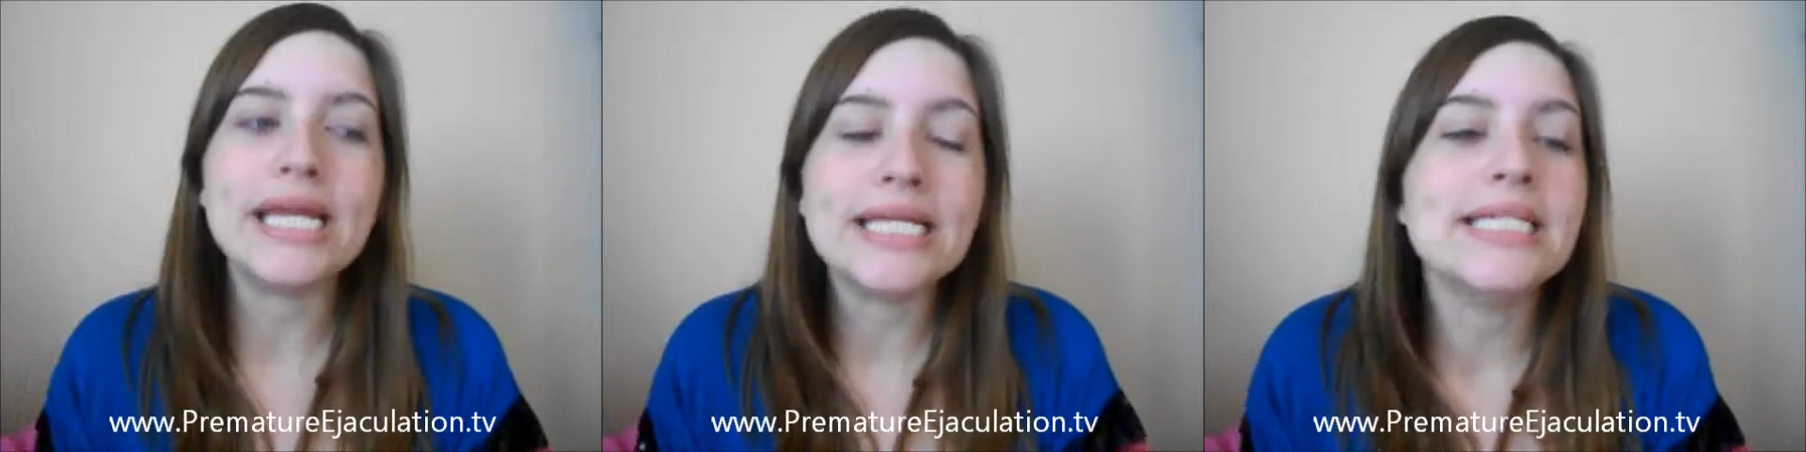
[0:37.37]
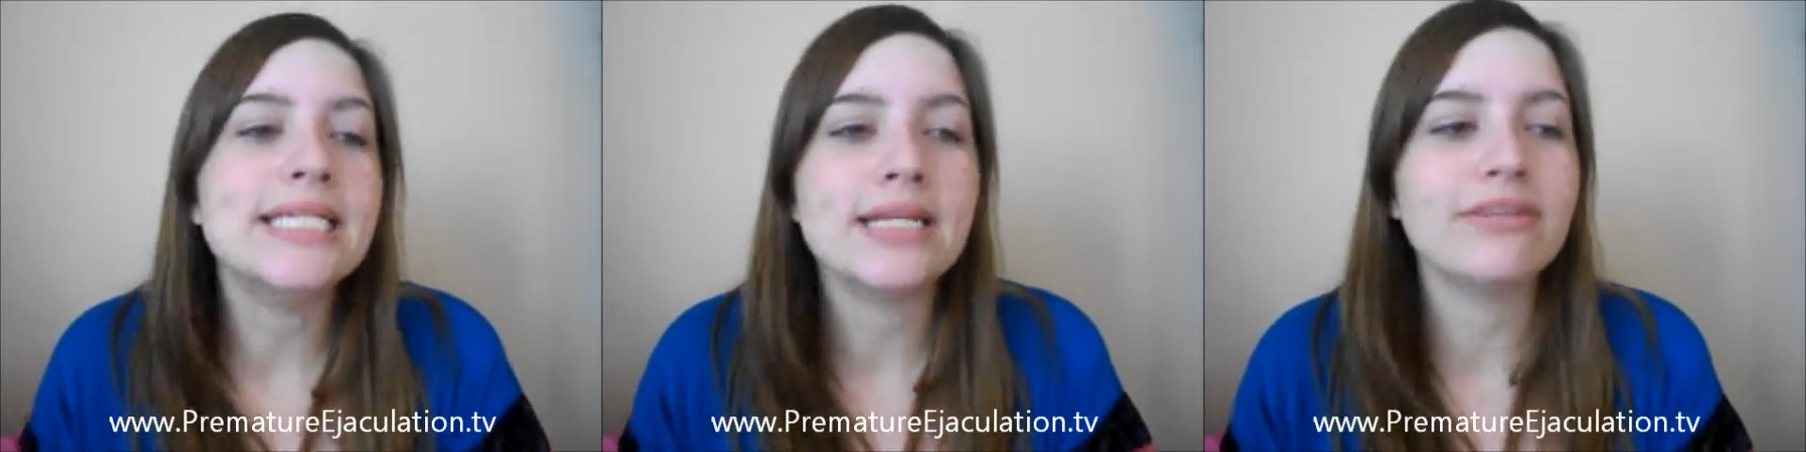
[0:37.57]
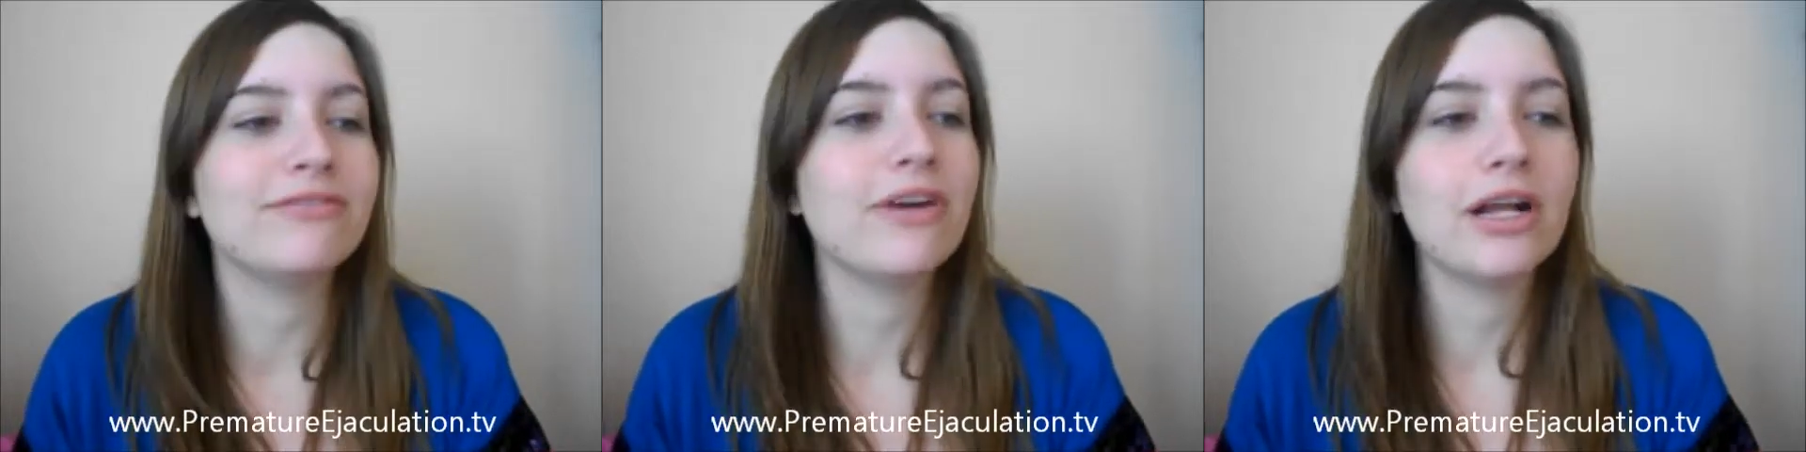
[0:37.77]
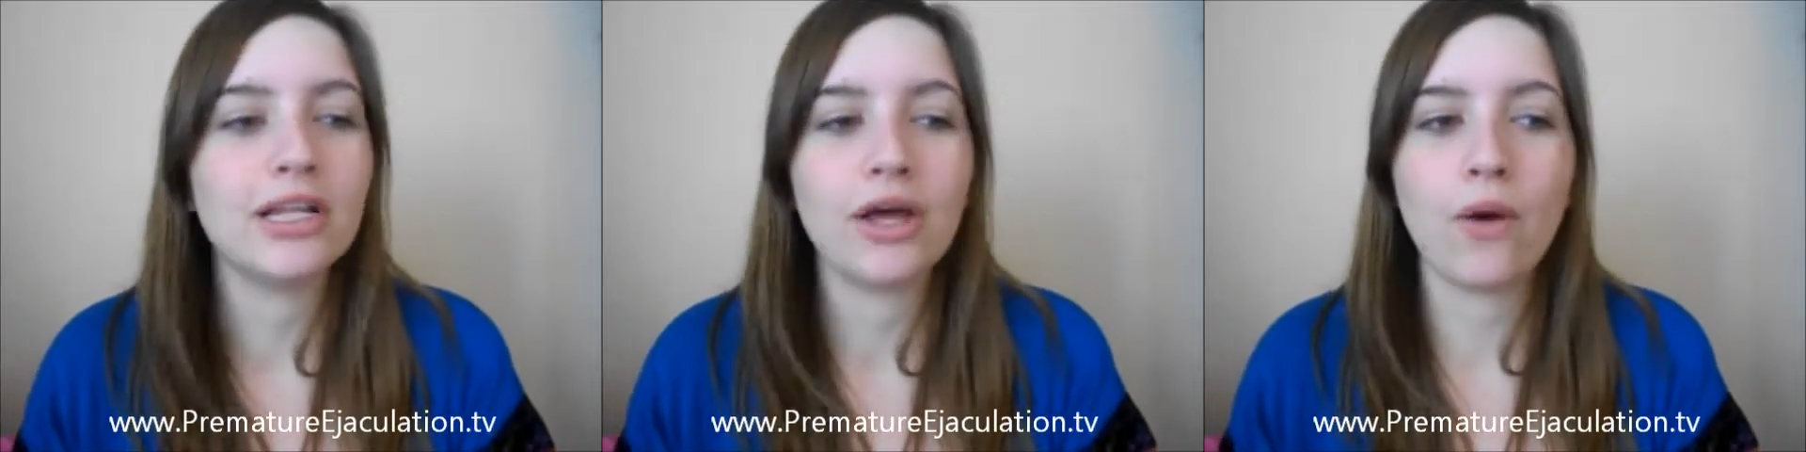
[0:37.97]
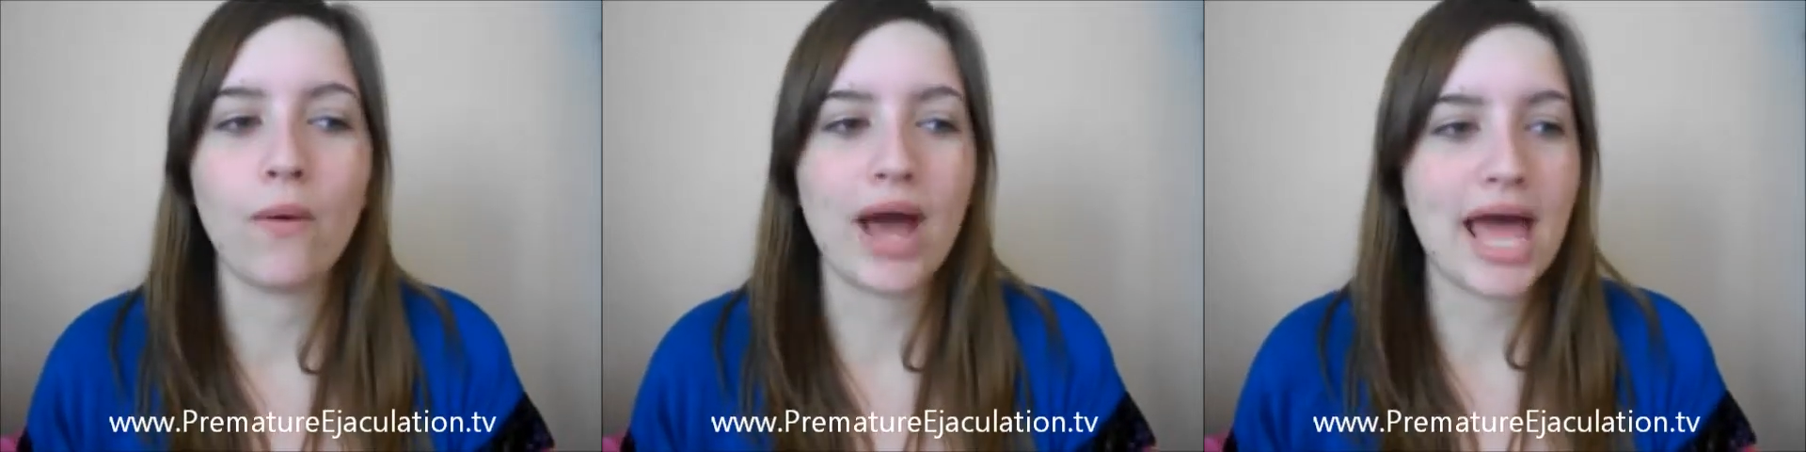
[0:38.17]
easy to
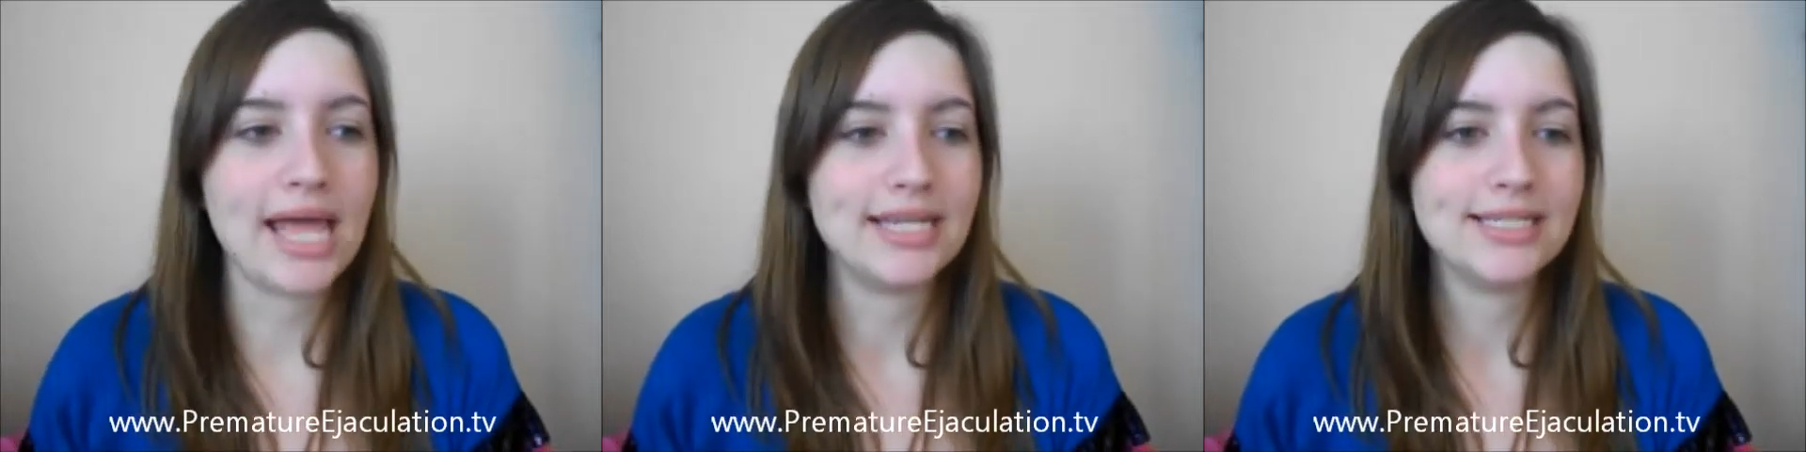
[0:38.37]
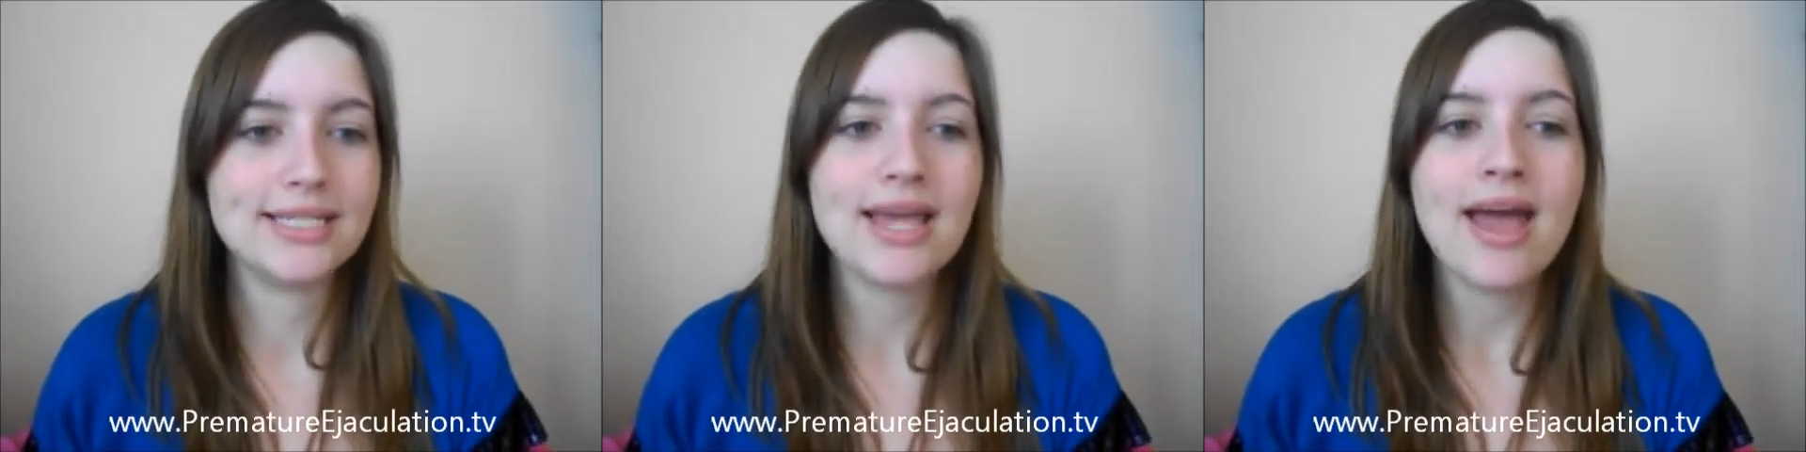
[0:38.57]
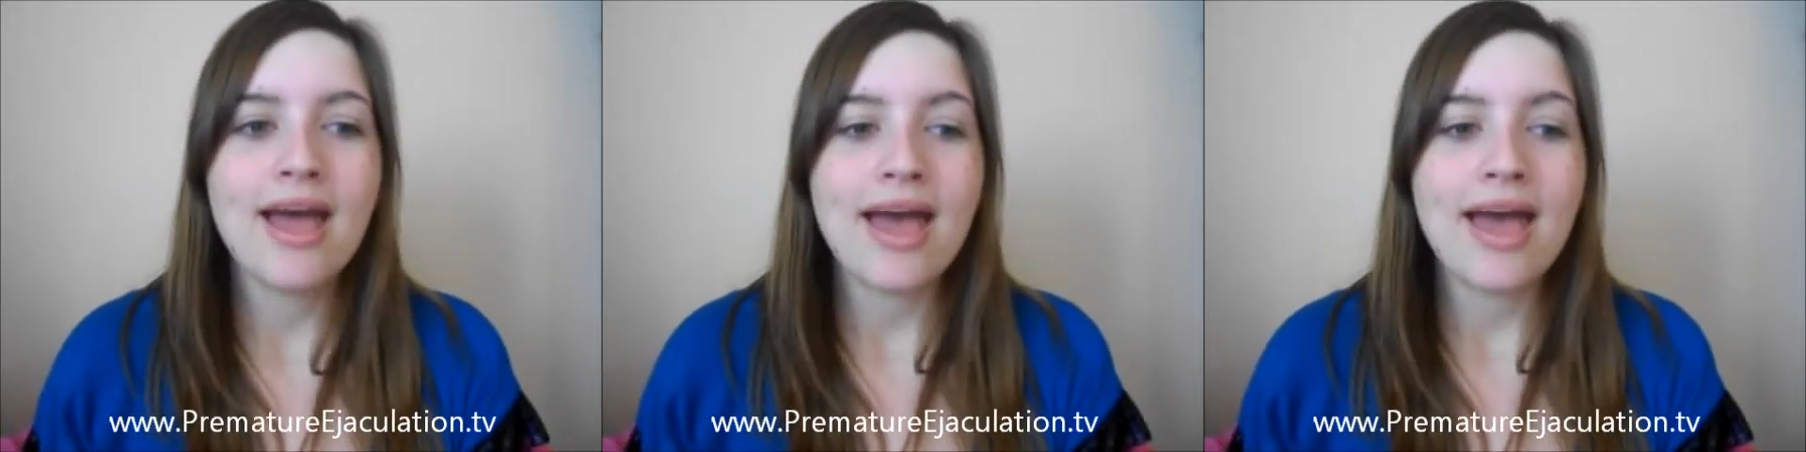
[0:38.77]
follow and